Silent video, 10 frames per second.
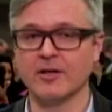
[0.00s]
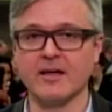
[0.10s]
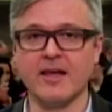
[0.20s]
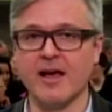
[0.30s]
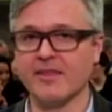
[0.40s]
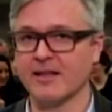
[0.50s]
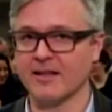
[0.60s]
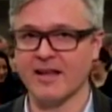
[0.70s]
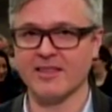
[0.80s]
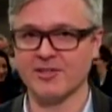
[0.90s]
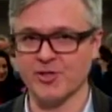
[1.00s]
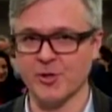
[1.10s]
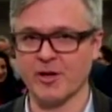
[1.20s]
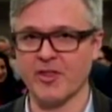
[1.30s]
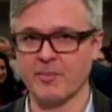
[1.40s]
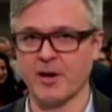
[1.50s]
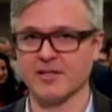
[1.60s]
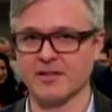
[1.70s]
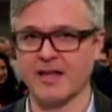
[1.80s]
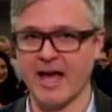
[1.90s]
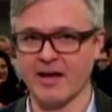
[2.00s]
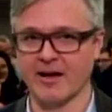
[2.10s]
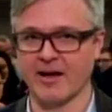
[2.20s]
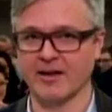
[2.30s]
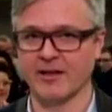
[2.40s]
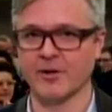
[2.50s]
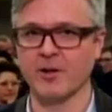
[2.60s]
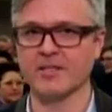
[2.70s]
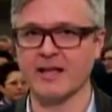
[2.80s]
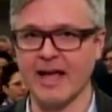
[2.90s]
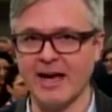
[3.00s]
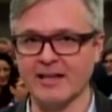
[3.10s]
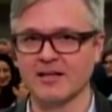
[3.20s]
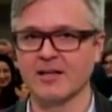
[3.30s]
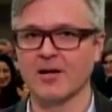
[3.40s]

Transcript: look nothing like they do in other parts of Canada in order to get